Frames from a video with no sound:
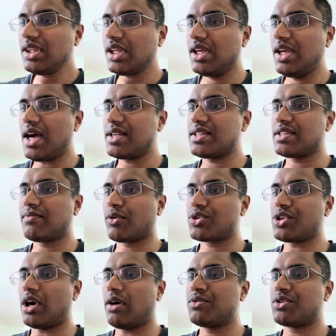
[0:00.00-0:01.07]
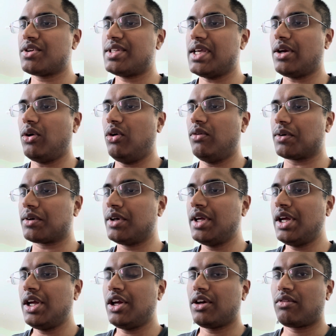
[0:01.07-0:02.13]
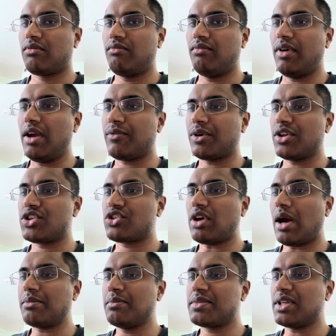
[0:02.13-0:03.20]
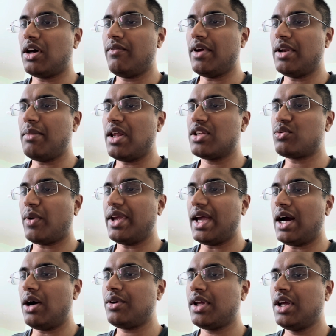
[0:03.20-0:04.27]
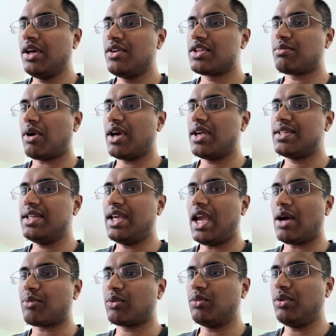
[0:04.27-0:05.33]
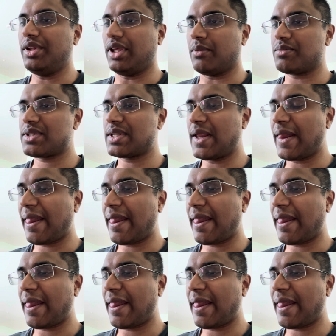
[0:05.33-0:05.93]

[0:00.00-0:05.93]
He asked his first officer to take over. Rayford unstrapped himself and made his way out, surprised to see Cameron Williams.